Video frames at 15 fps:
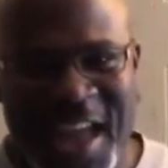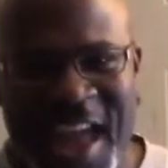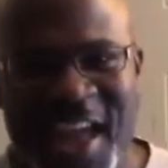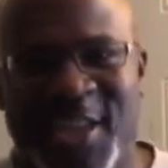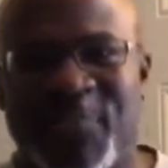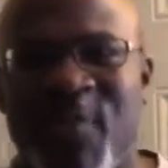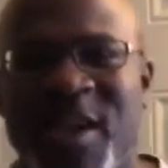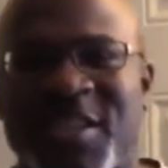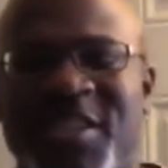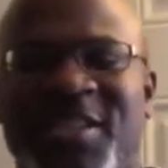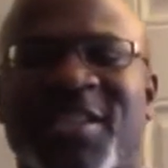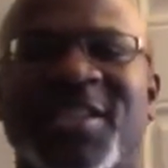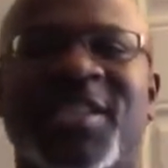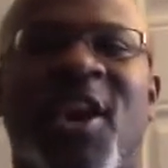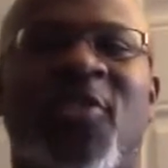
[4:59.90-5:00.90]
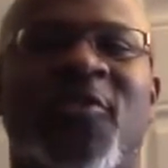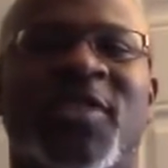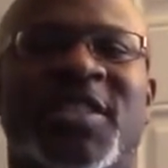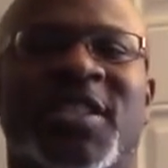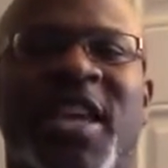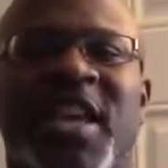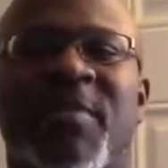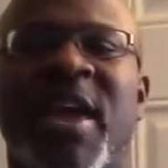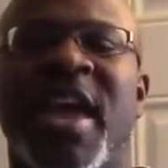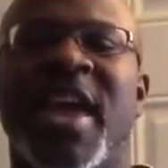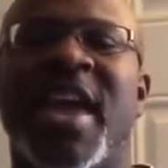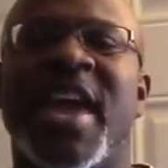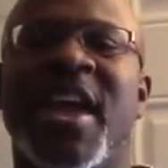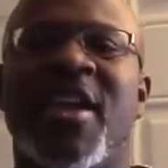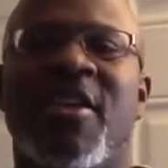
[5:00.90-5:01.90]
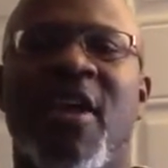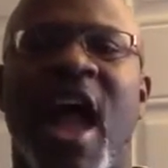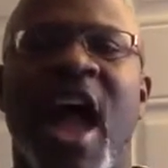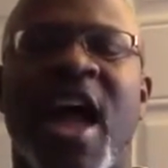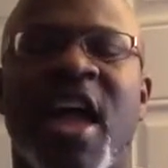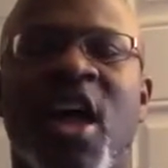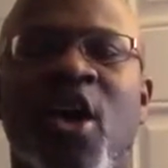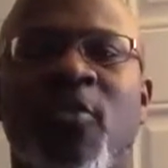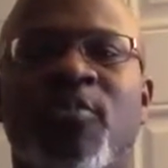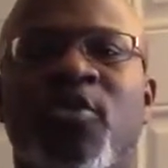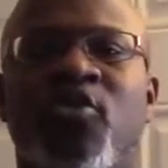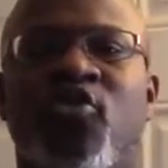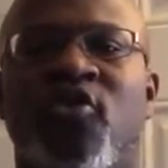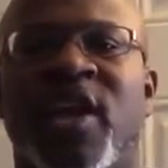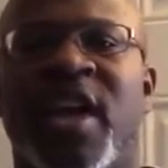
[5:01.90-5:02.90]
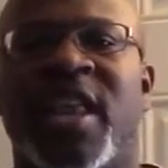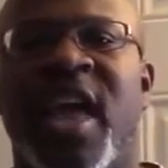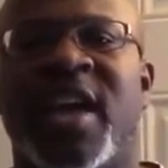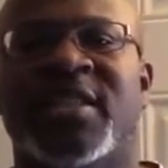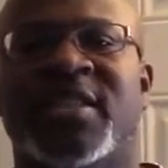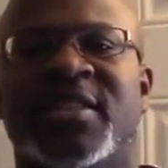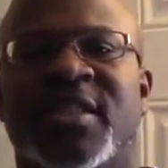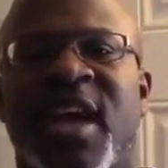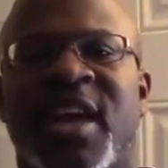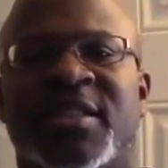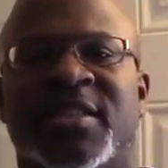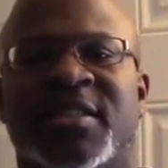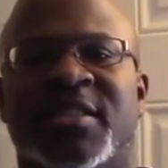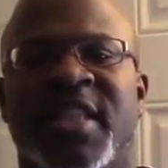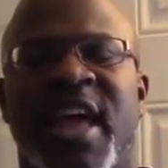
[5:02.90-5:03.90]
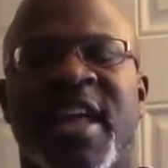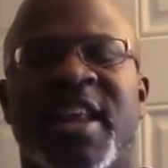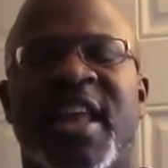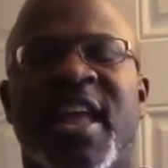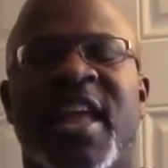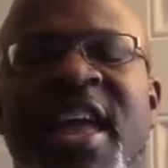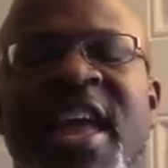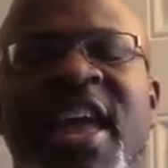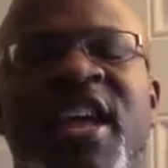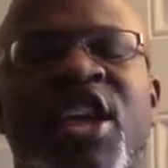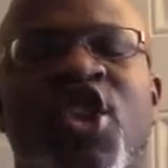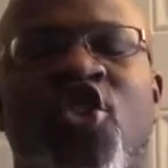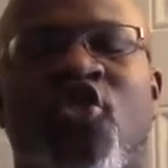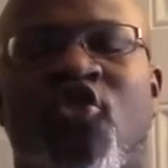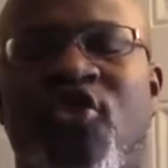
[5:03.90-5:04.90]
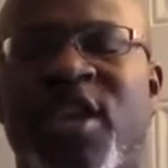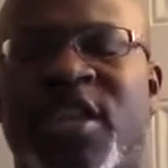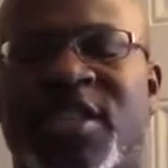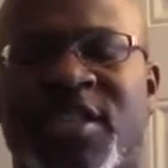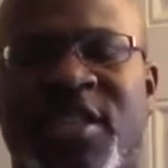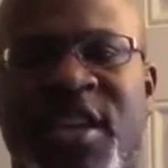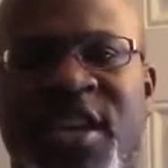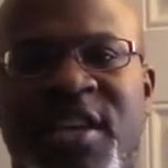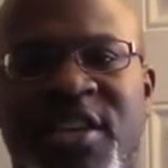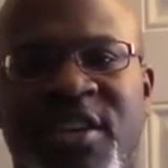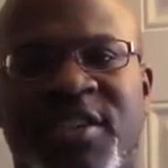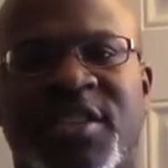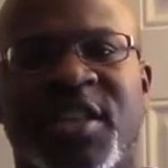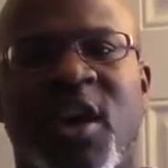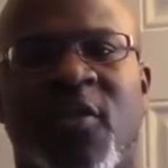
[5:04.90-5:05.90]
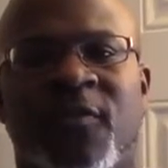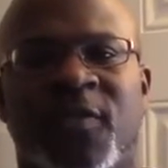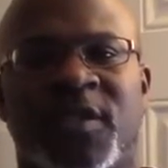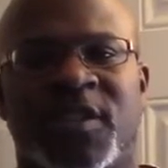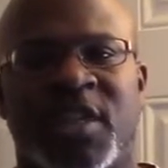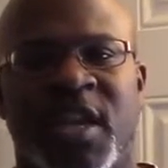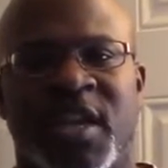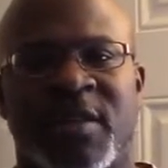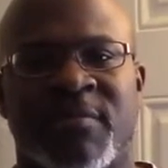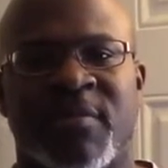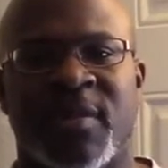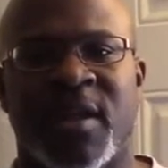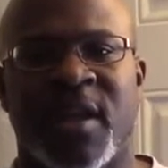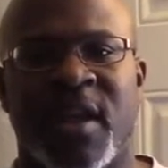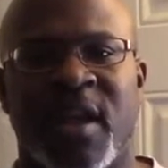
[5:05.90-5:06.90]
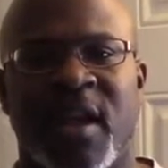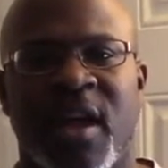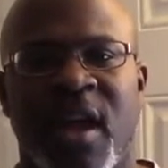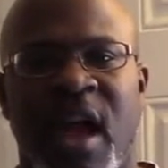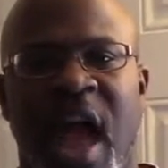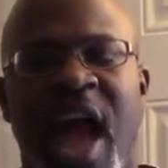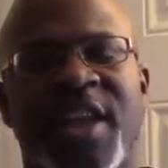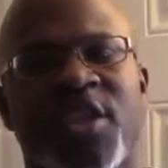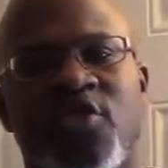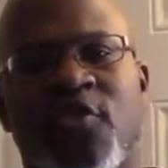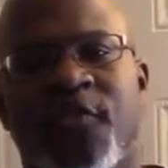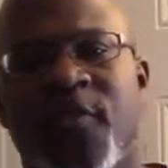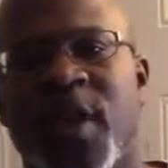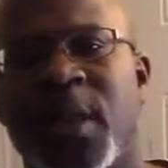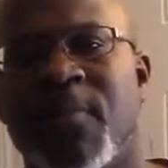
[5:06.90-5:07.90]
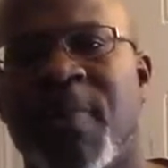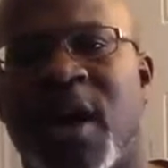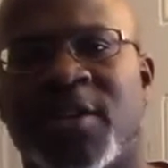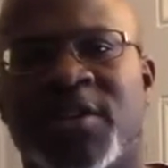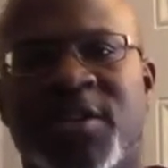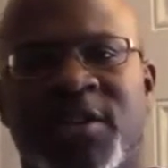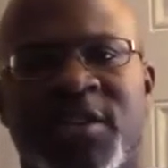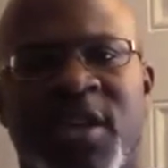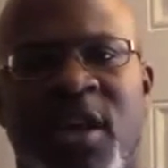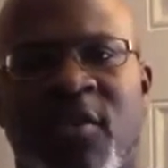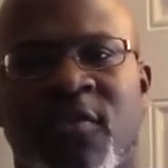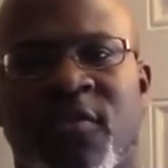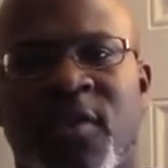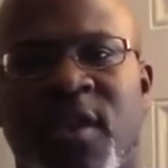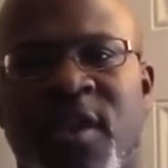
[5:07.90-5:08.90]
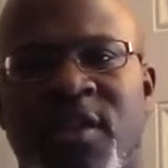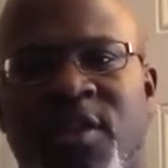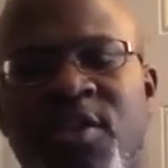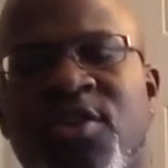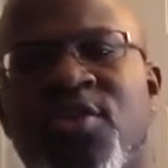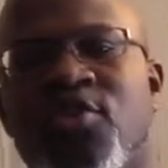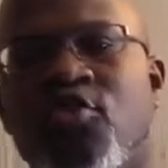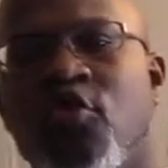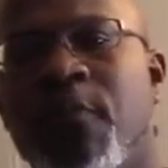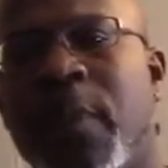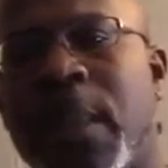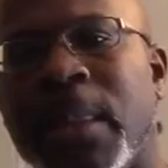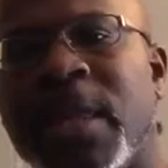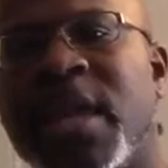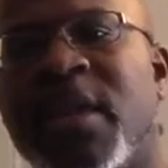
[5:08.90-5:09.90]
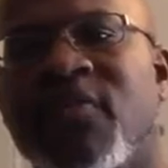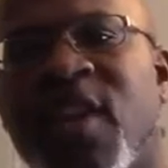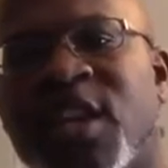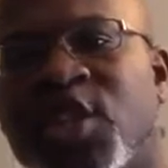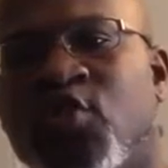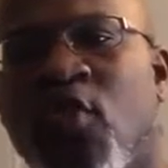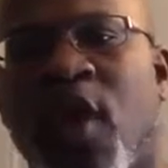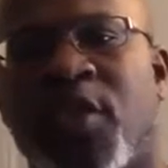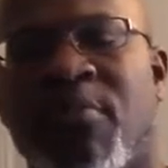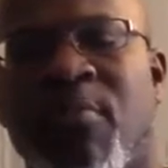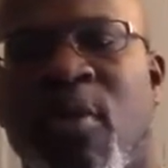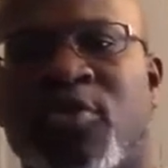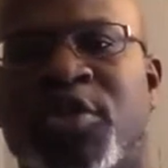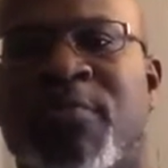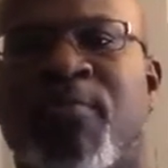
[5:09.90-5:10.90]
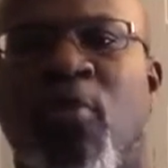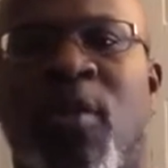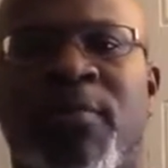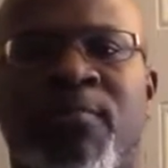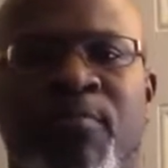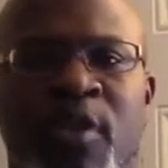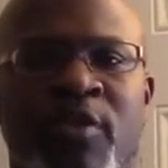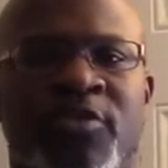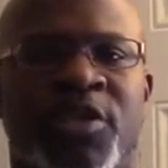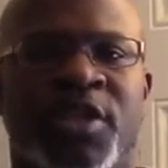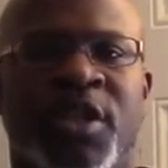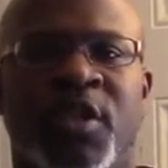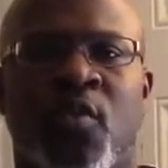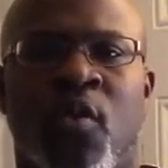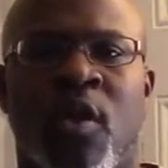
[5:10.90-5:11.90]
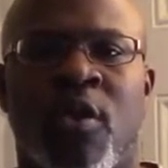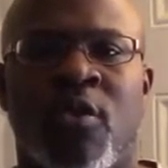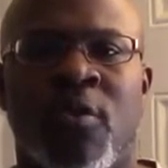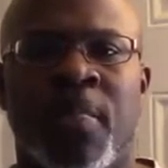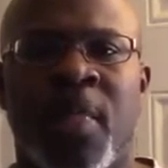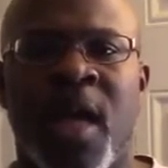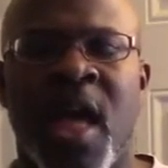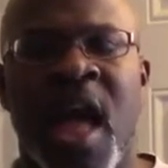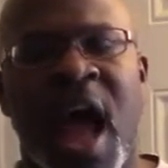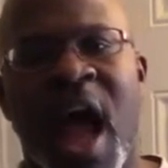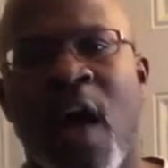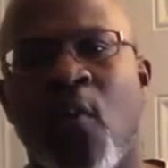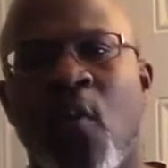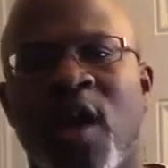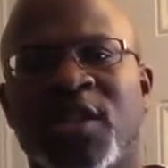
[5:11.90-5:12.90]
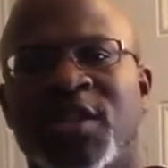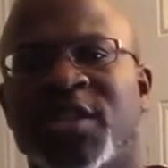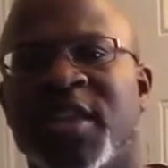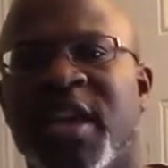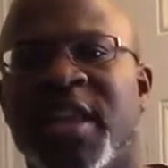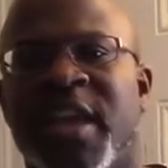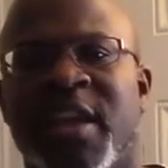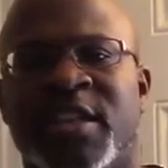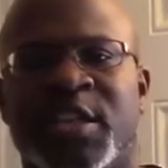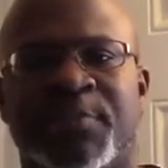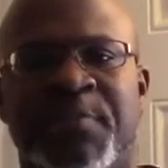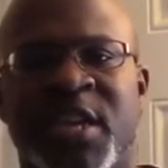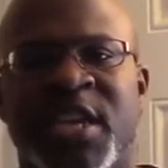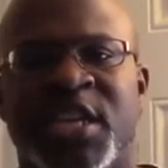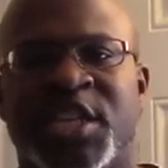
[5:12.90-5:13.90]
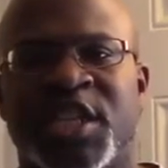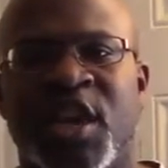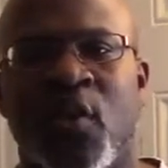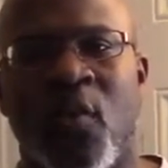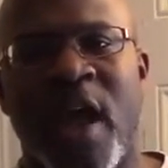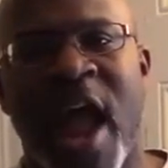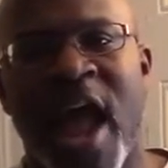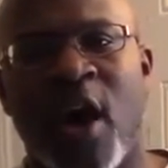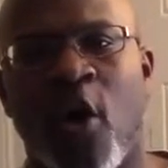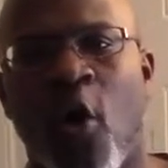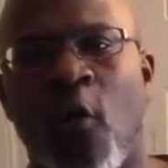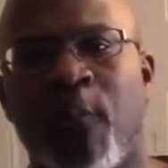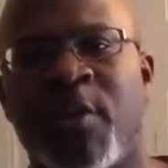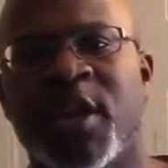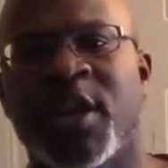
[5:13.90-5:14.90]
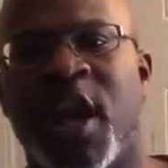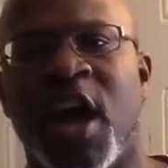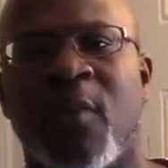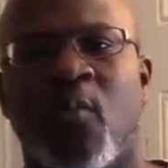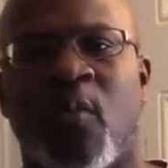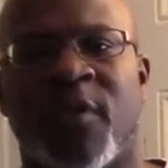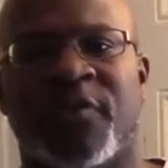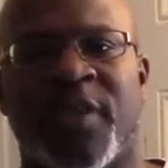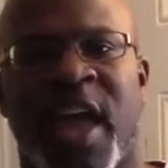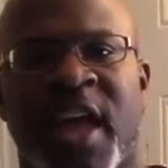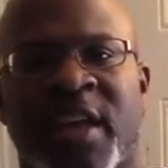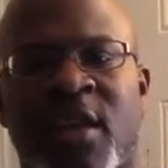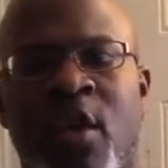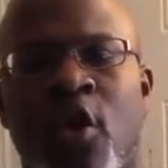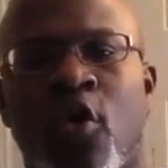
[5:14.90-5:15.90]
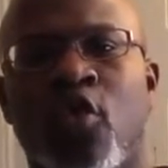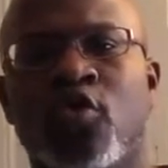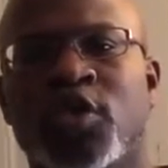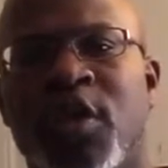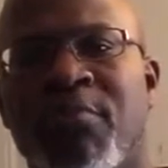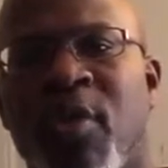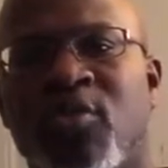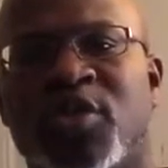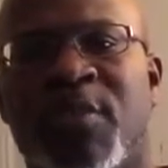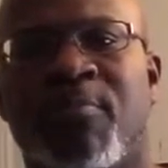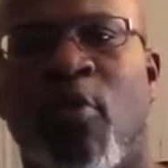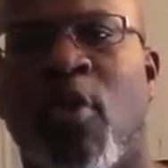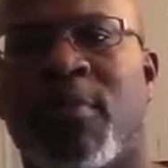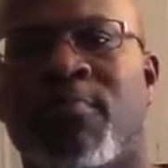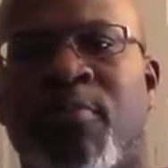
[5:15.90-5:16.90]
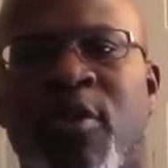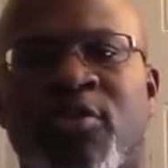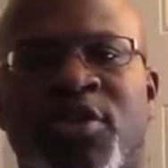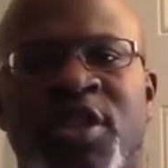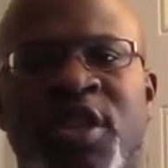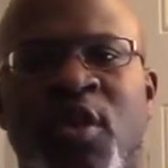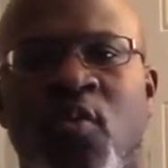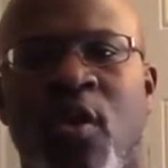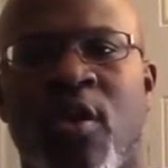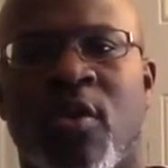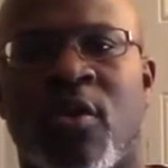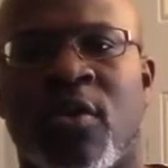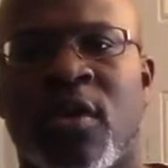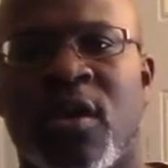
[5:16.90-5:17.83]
Expressions of self-esteem. Here, I help you create exercises that increase your self-esteem. How do you feel about yourself? Do you believe that you are the most important person in the world? I once did a speech where I opened up with that. Who's the most important person in the world?